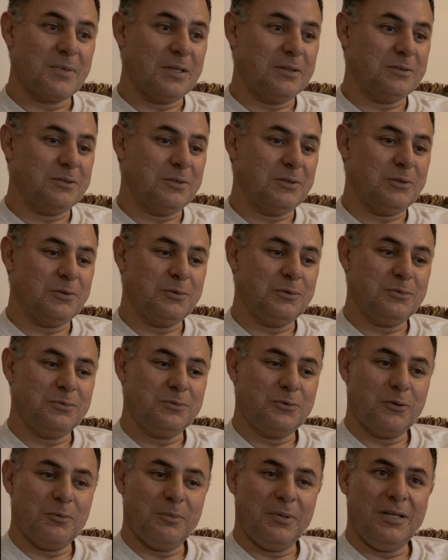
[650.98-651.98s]
So
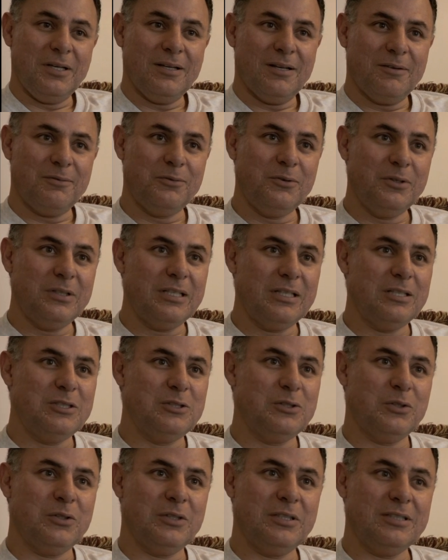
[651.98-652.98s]
for me, I really
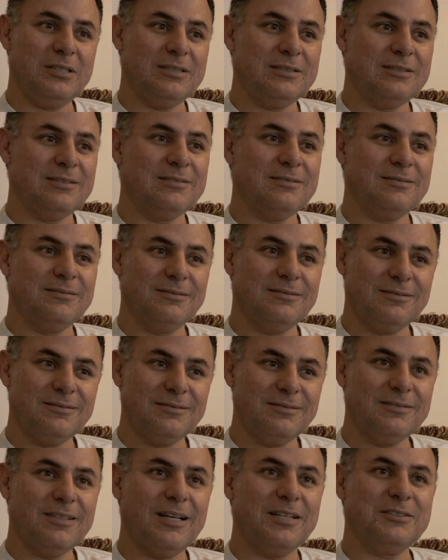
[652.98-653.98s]
enjoyed it, and
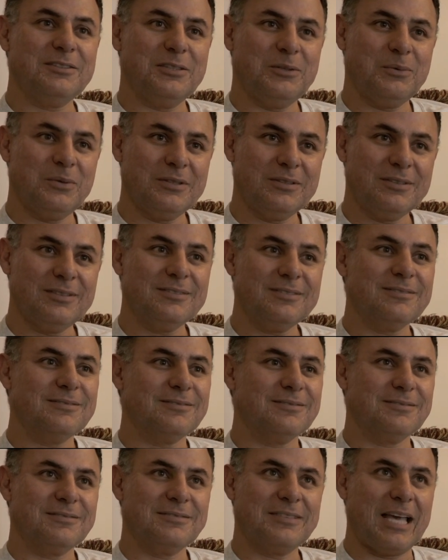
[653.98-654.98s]
I tell you what, I
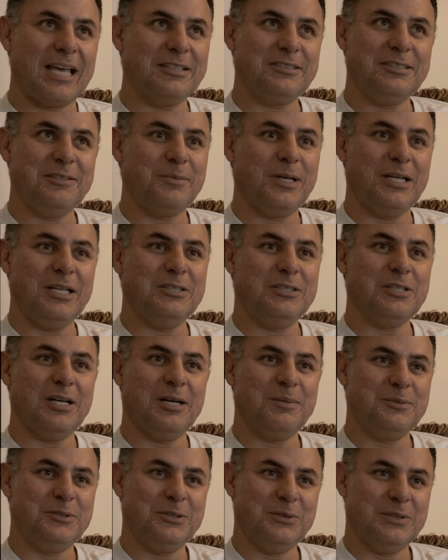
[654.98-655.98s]
can't see many
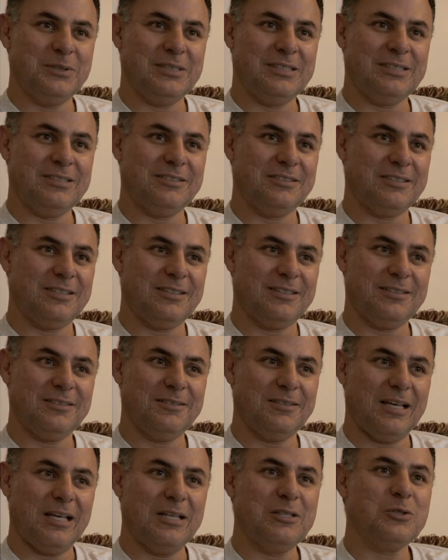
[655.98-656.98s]
jobs doing this,
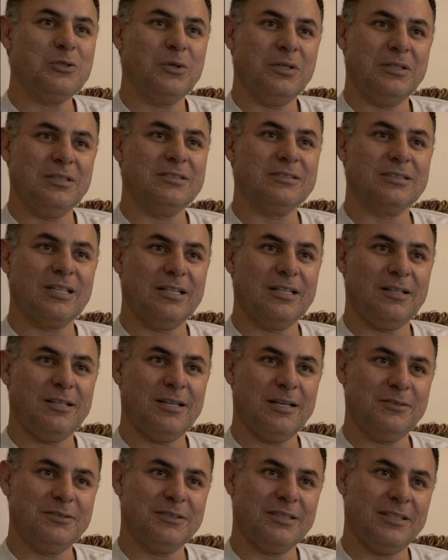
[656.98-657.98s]
enjoying this kind of
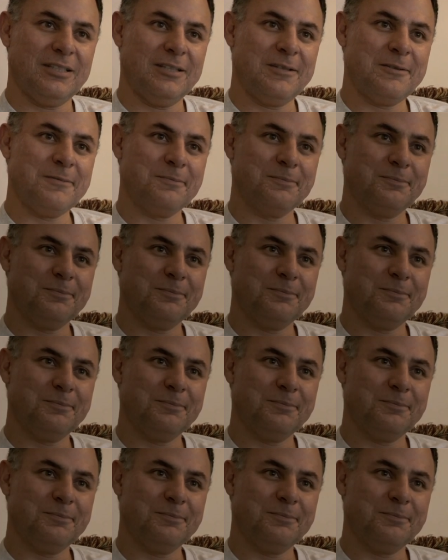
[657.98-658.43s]
lifestyle.